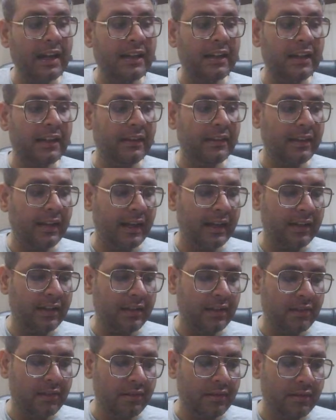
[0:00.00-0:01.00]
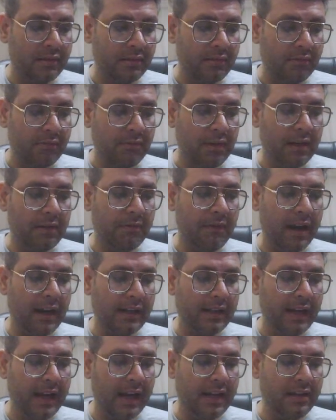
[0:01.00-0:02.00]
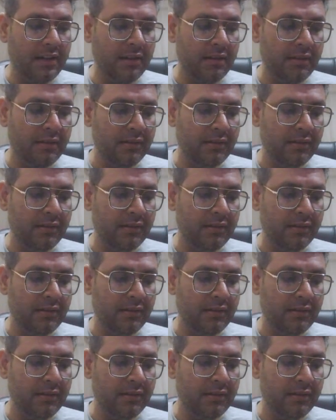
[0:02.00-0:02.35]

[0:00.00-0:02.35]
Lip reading: in center. What white get?